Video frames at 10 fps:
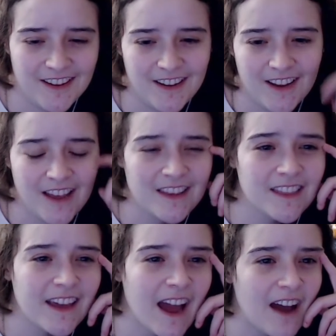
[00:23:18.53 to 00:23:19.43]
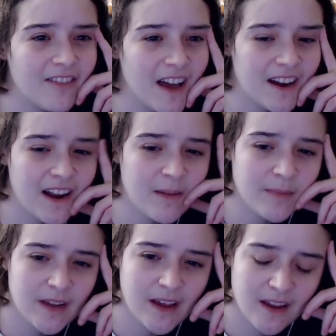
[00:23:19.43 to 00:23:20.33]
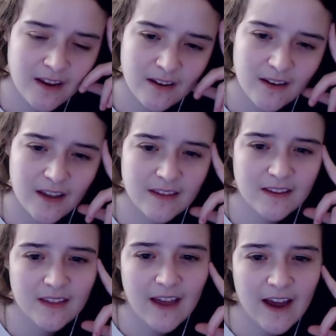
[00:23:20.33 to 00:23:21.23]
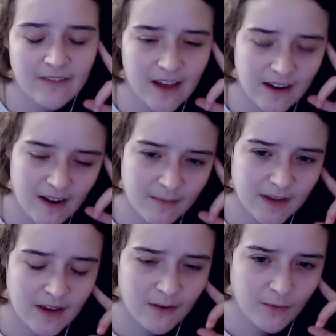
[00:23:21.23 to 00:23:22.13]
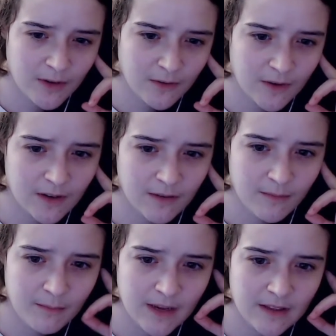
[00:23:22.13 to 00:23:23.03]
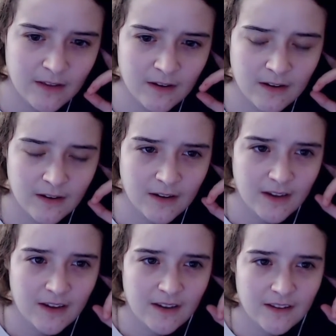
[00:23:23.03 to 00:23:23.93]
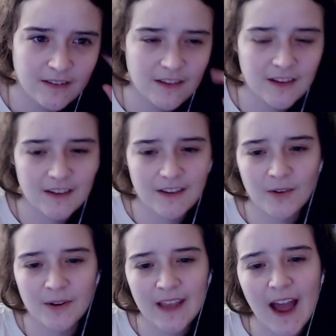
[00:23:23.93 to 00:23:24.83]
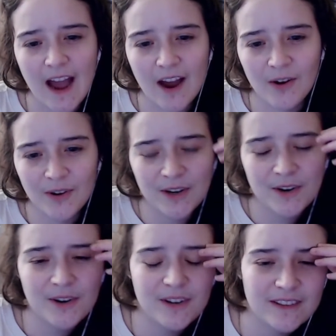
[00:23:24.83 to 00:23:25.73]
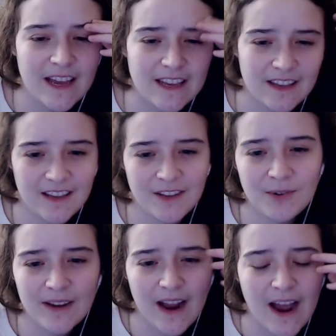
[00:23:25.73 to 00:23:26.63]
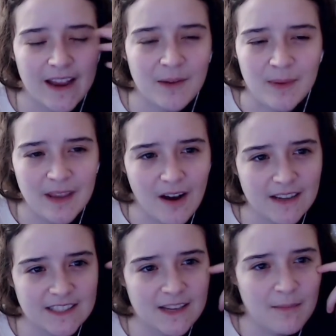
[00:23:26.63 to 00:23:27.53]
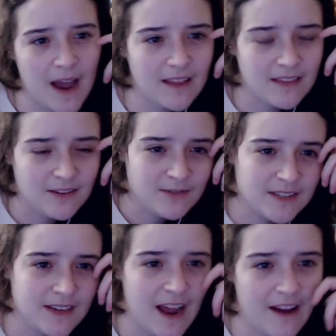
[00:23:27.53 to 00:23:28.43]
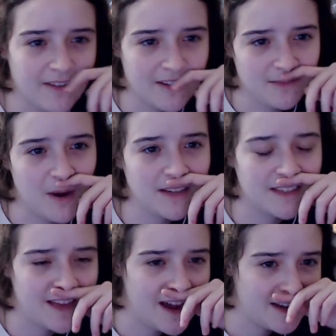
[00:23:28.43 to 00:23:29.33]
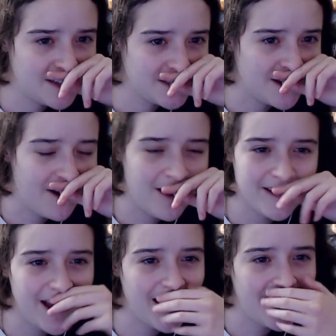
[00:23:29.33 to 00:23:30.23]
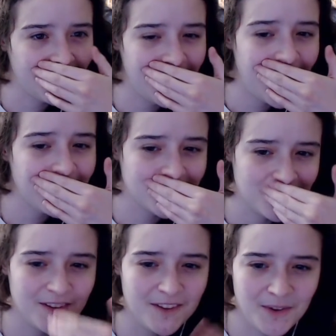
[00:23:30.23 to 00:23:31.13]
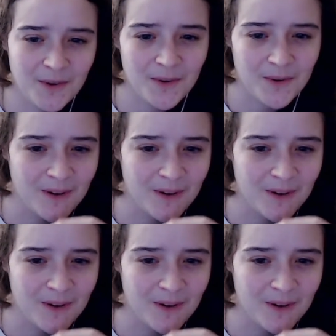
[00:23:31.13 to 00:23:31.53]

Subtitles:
I think they have that in NBA. I think they have that in NBA where you can be or yeah, or you're like, I could be Austin Matthews and have his mustache. Yeah, that's good too.